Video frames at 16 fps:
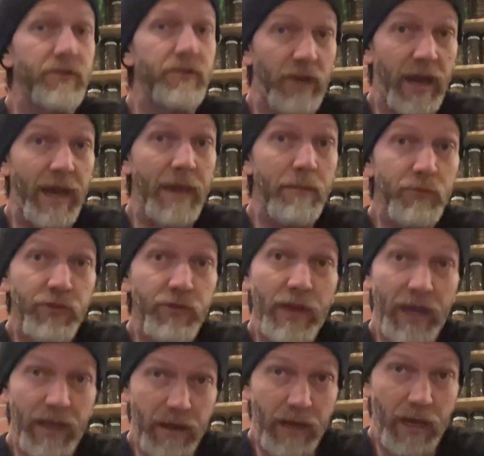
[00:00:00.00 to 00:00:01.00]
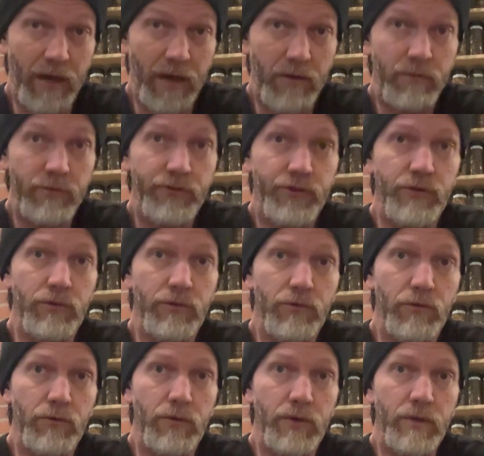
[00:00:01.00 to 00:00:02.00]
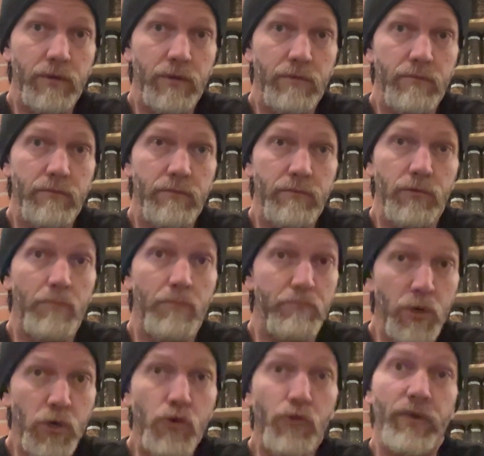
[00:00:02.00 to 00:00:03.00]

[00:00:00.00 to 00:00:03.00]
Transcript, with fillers: times that now to remove